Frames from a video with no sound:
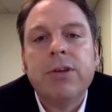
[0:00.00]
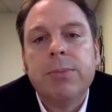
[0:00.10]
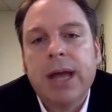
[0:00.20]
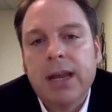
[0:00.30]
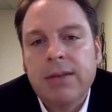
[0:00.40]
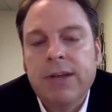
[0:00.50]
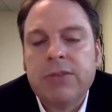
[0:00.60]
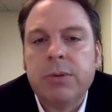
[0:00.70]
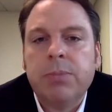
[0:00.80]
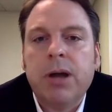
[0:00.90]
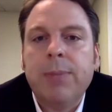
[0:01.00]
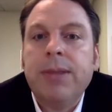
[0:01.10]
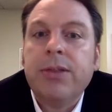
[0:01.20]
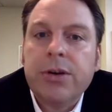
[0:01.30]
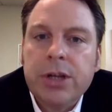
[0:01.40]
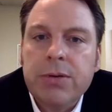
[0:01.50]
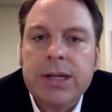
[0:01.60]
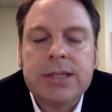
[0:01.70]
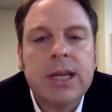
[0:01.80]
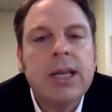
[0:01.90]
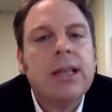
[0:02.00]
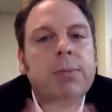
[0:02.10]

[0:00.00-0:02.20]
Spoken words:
If you're buying an investment property in their units,